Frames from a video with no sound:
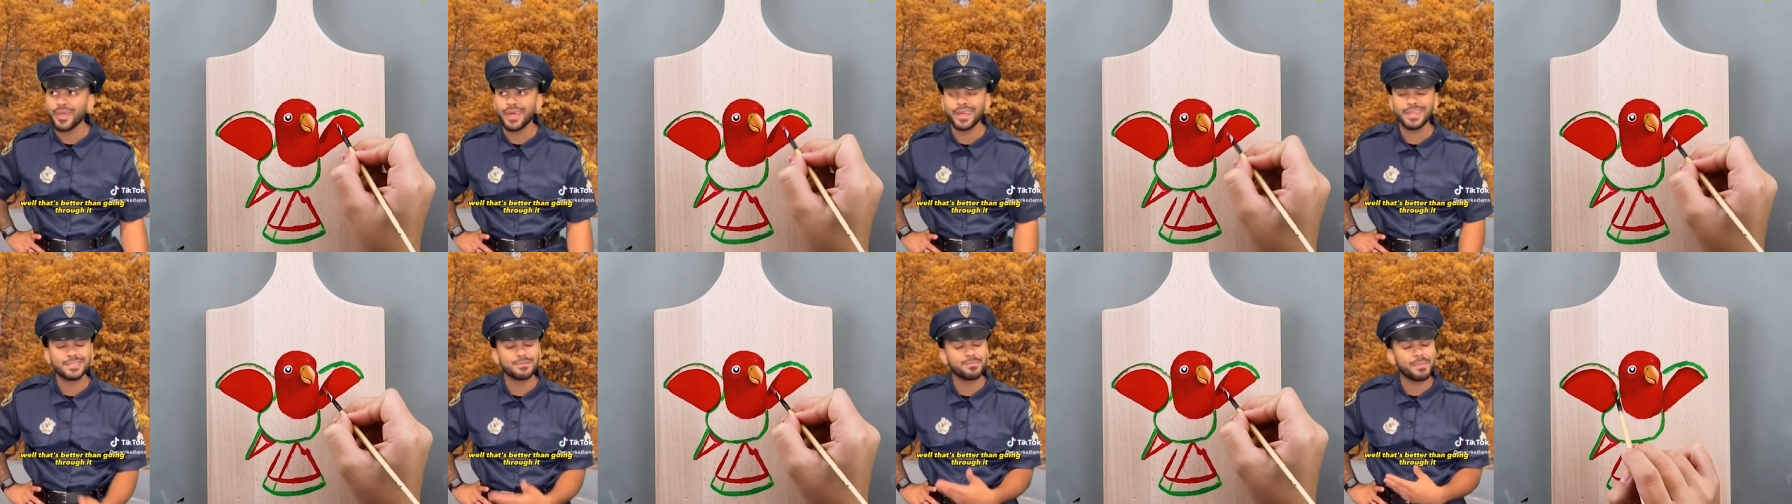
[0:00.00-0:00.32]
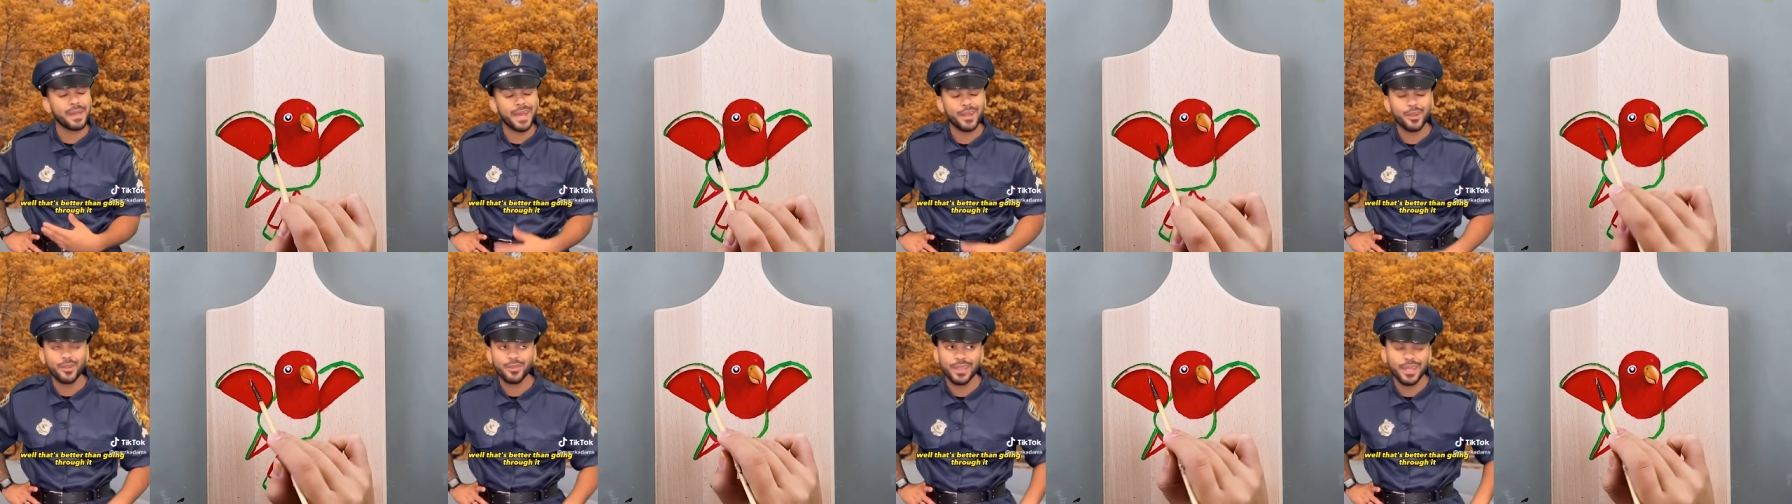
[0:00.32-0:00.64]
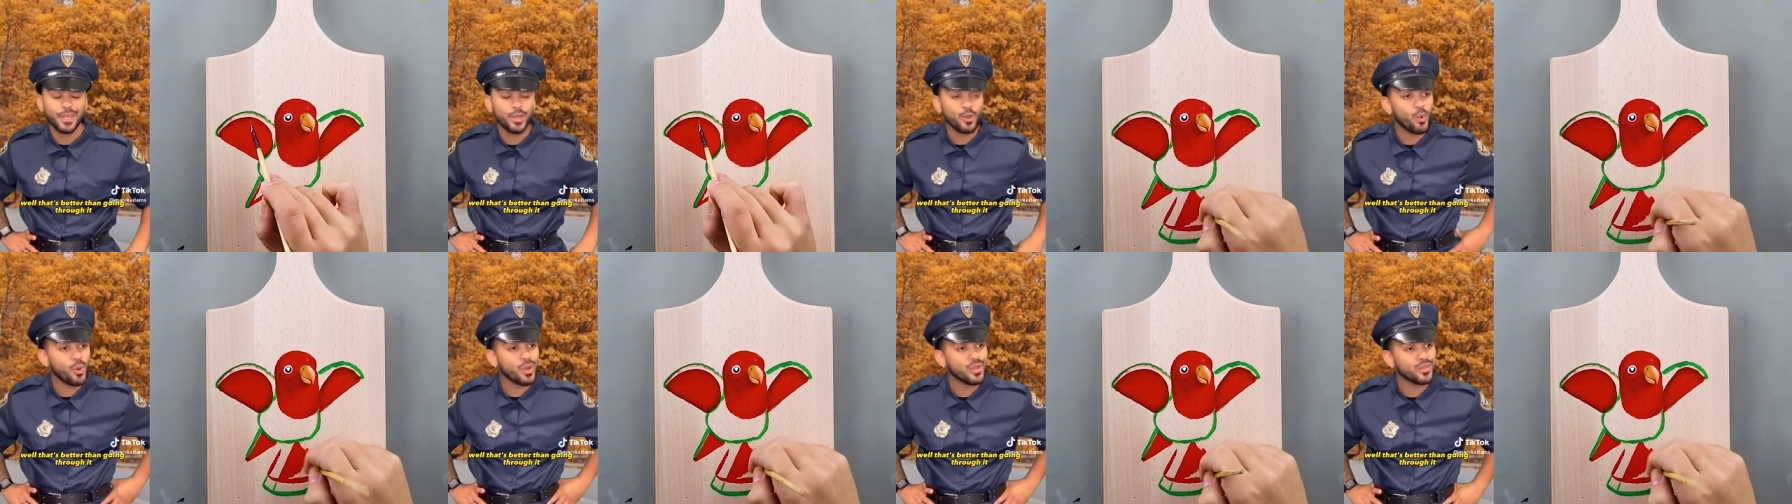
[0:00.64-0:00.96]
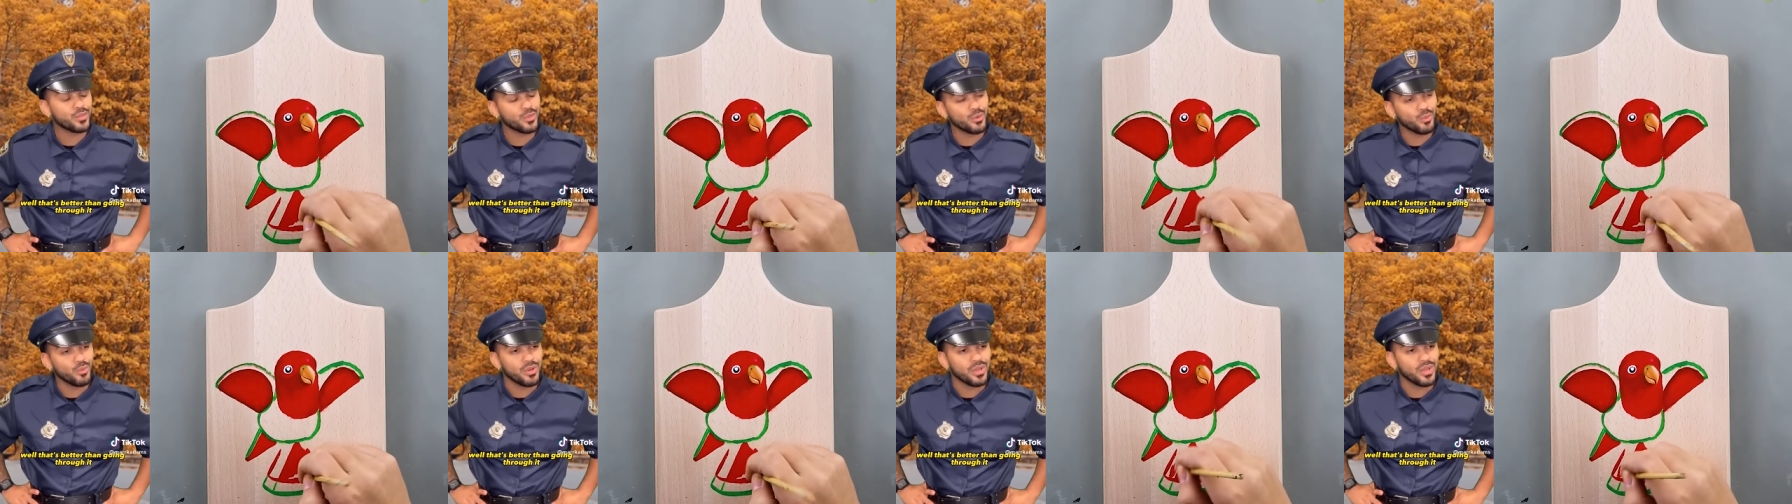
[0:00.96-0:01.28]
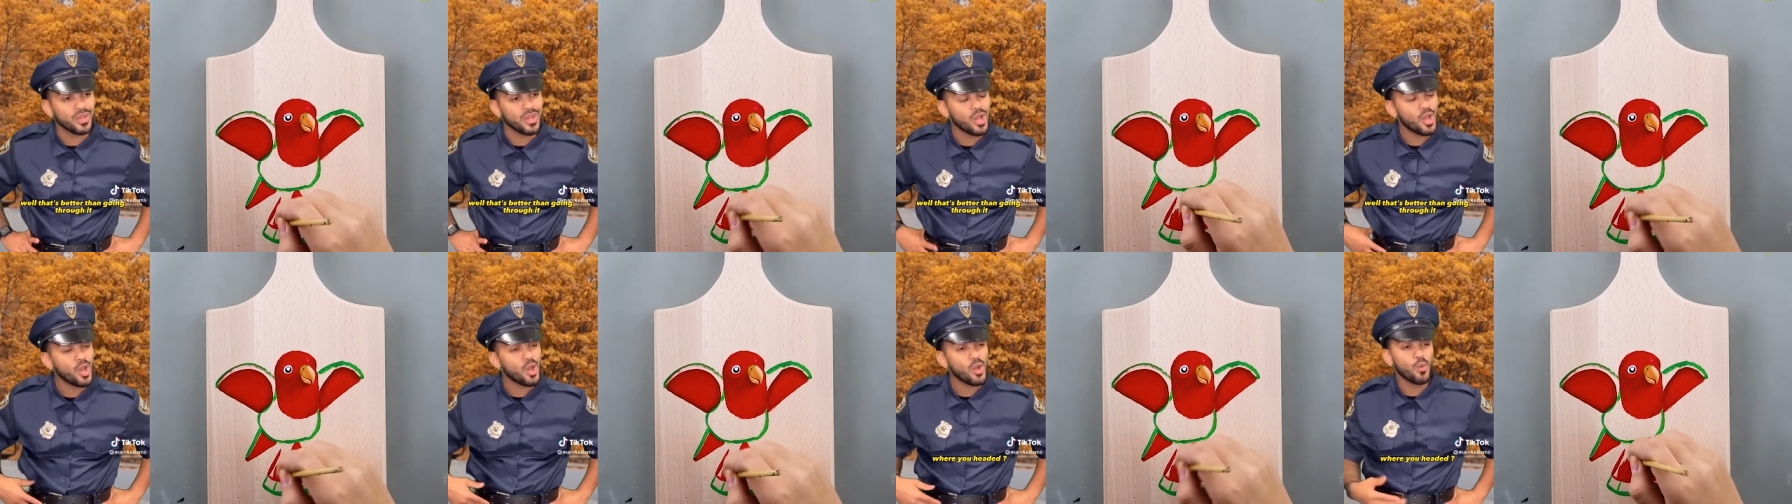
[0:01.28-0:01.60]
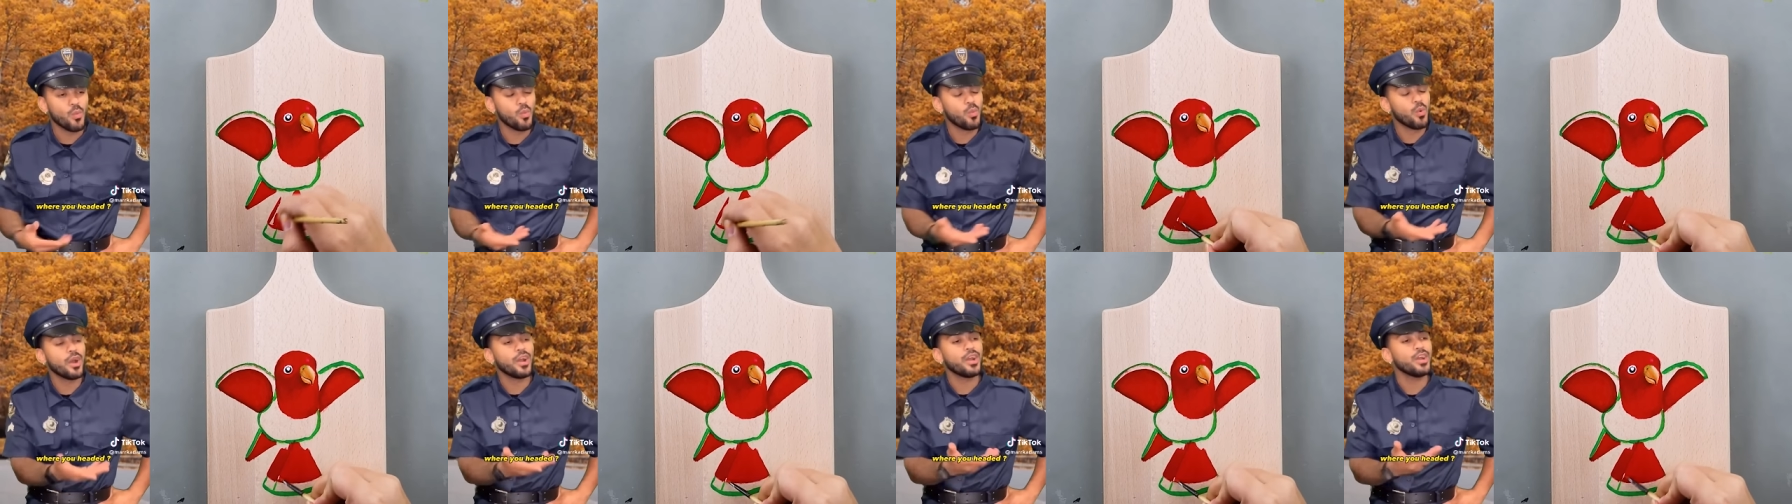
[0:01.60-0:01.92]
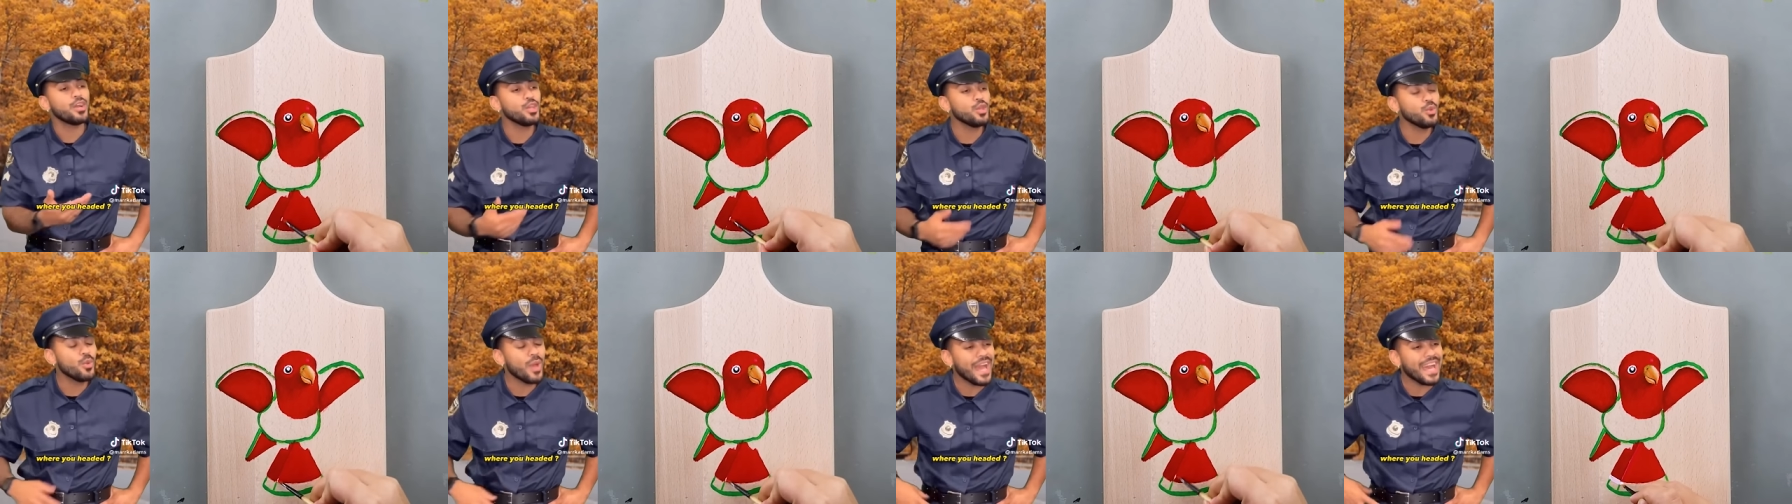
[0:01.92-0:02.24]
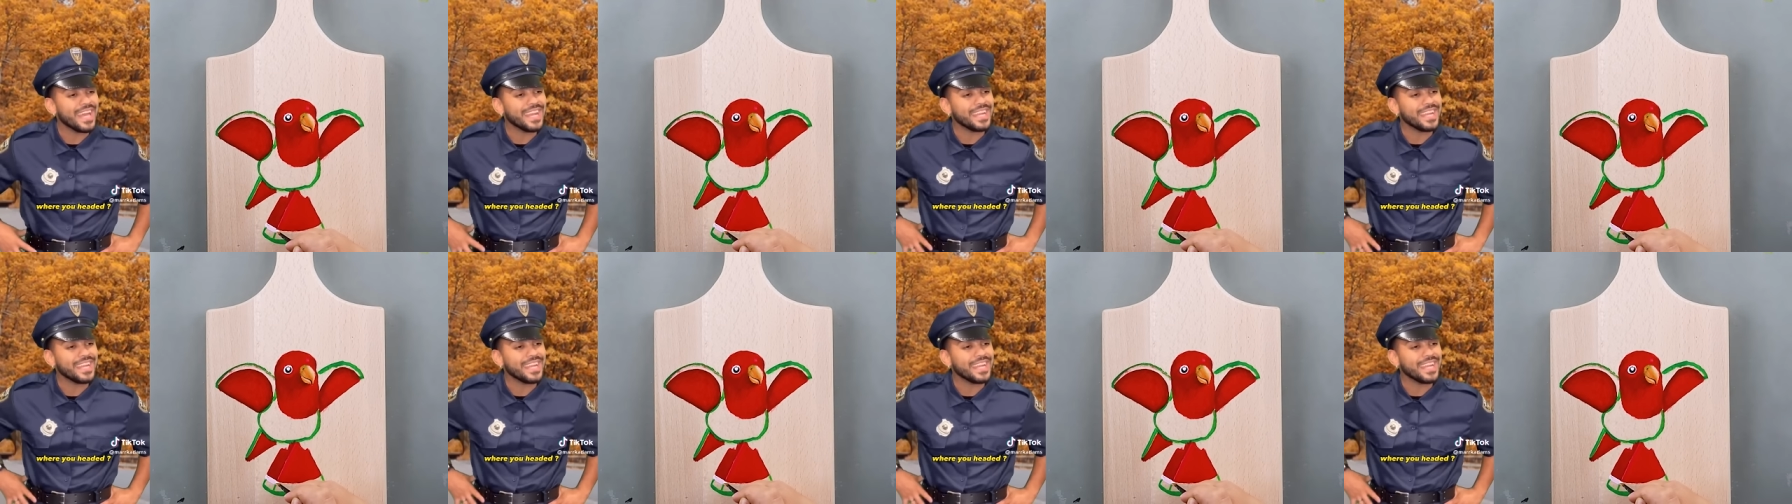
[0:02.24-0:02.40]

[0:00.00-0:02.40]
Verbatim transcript: Well, that's better than going through it. Where you